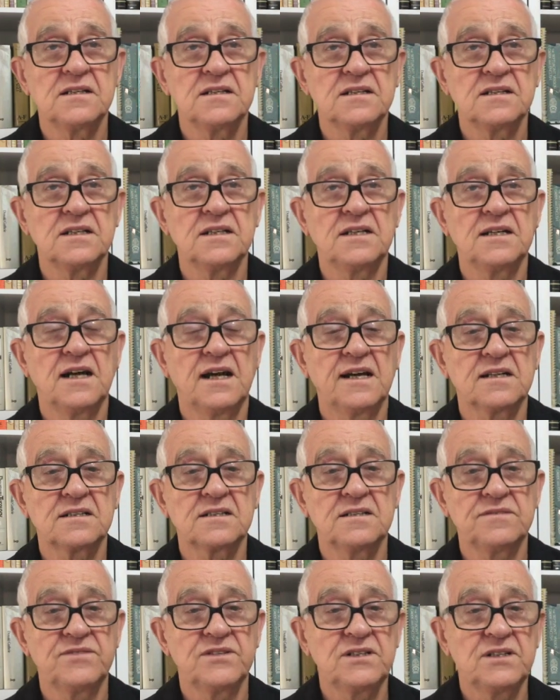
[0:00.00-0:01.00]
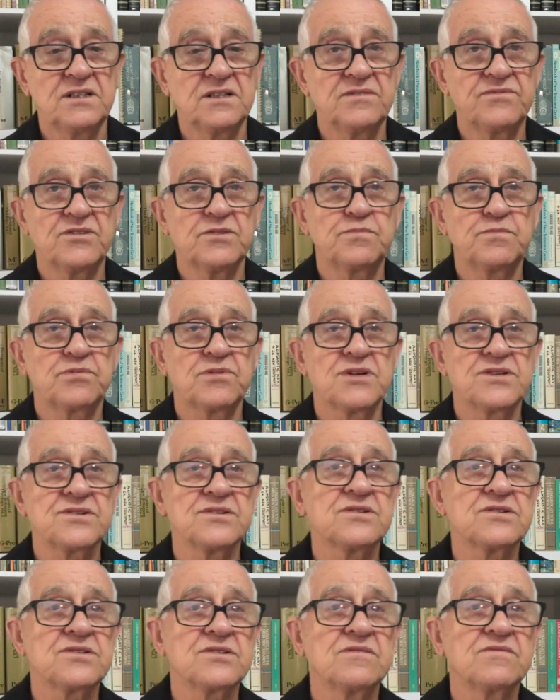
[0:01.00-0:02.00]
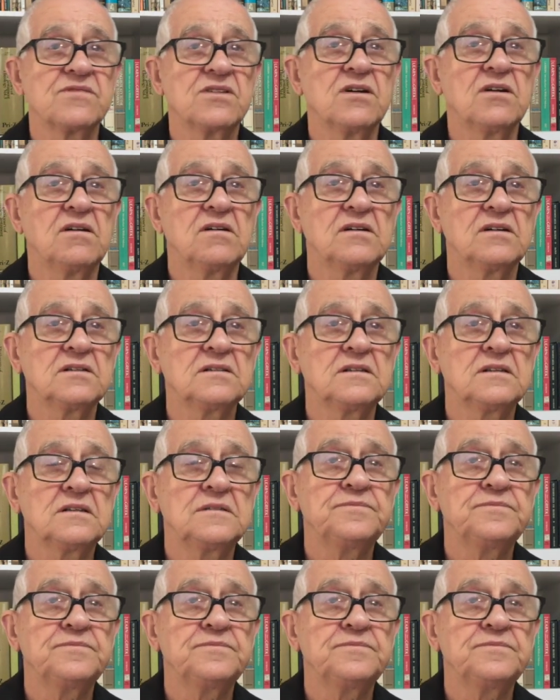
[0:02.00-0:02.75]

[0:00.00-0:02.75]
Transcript: the activity of the presence of God.